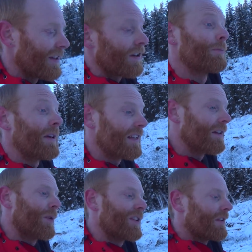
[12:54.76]
it does mean
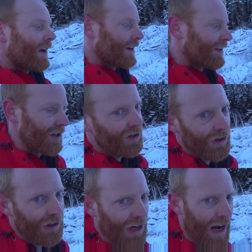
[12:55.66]
that when the
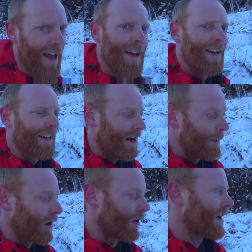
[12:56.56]
conditions come
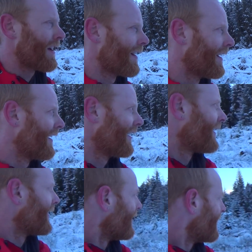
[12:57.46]
along
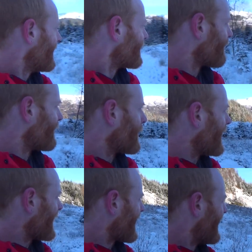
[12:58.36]
during the
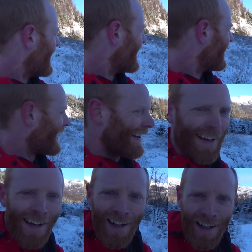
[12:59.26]
week,
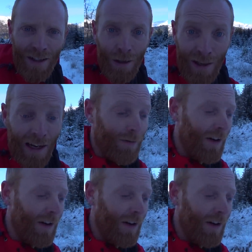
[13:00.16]
you can take